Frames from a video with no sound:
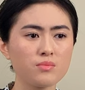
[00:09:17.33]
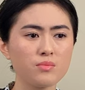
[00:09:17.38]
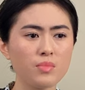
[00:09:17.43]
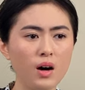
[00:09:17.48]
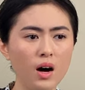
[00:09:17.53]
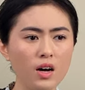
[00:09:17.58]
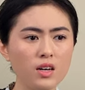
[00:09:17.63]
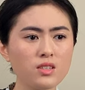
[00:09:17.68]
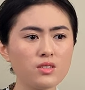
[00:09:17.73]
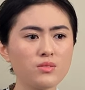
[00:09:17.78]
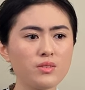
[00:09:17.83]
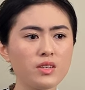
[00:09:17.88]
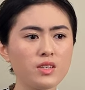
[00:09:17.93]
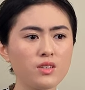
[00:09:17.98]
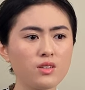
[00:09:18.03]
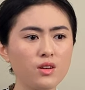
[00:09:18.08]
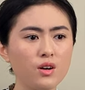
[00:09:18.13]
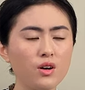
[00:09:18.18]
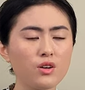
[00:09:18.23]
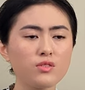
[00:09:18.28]

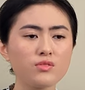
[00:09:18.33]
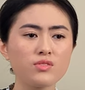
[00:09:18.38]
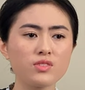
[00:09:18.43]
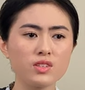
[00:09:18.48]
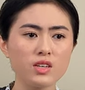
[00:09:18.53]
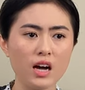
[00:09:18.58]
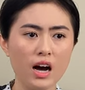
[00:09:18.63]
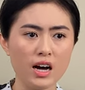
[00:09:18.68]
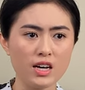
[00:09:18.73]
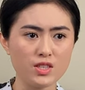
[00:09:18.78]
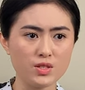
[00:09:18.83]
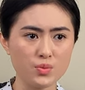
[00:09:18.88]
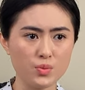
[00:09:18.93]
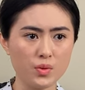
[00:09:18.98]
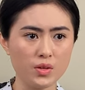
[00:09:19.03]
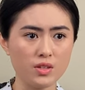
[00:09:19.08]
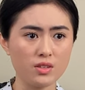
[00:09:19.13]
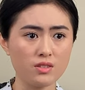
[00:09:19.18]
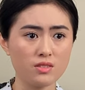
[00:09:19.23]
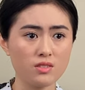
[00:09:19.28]
Pondering over God's
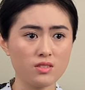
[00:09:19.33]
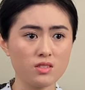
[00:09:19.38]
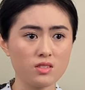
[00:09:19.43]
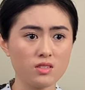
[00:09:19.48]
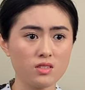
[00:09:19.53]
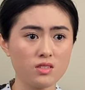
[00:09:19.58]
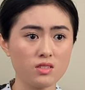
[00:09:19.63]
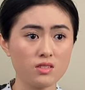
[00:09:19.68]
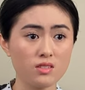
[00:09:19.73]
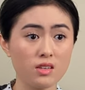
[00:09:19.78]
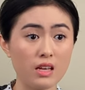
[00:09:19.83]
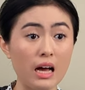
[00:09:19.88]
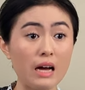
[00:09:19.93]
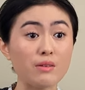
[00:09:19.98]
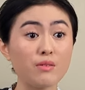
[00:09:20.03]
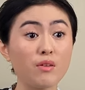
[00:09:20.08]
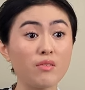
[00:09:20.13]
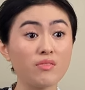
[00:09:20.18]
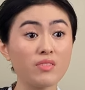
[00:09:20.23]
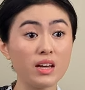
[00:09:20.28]
words, I
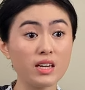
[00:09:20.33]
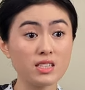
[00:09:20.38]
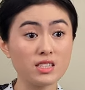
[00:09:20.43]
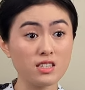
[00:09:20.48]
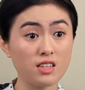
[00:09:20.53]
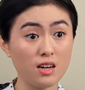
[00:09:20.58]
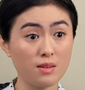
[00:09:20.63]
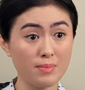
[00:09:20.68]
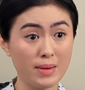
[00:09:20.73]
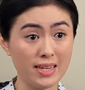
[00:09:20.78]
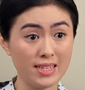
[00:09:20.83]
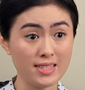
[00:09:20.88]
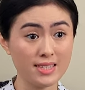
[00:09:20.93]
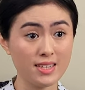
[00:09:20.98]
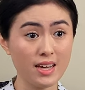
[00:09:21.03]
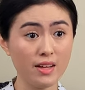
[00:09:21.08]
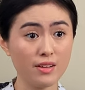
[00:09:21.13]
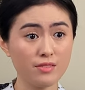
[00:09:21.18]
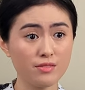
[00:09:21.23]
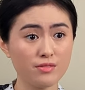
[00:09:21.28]
reflected on
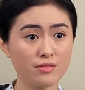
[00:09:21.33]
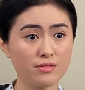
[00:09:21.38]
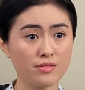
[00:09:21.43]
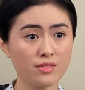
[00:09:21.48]
myself.